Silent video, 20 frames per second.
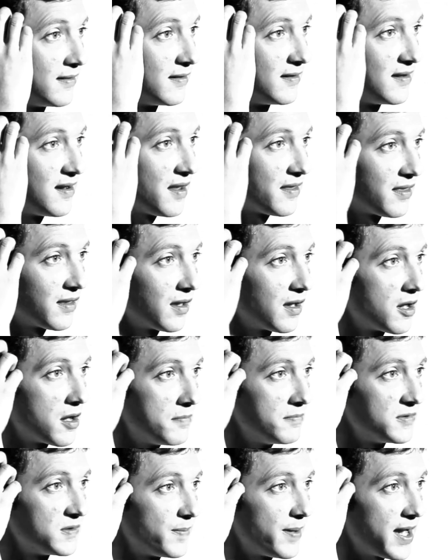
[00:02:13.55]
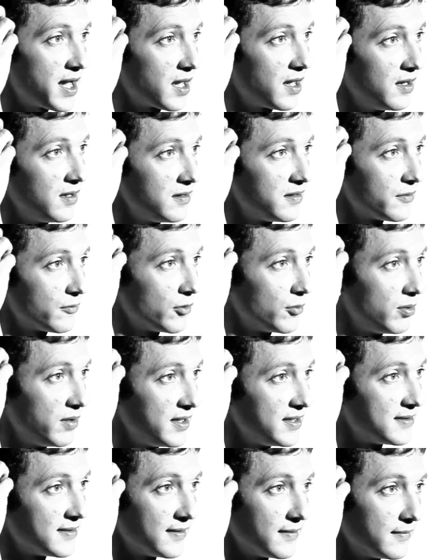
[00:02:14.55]
nothing comes back in to
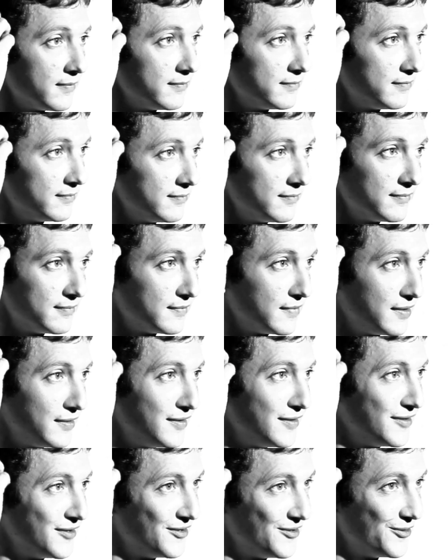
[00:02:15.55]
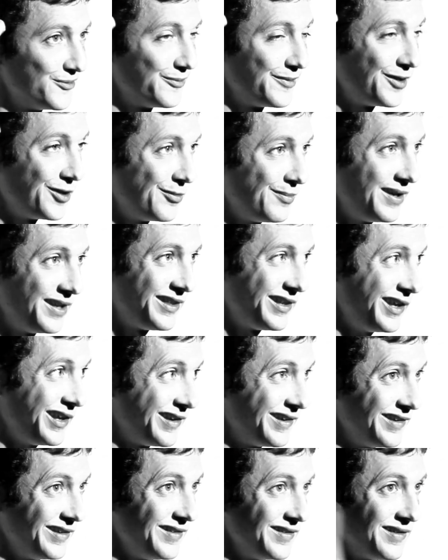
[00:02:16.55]
replace it? Where am I
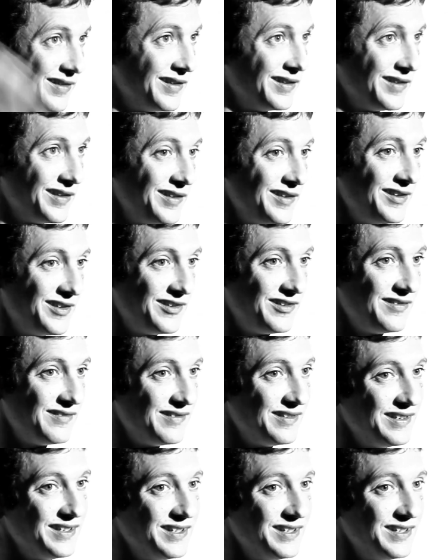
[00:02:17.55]
then? You know?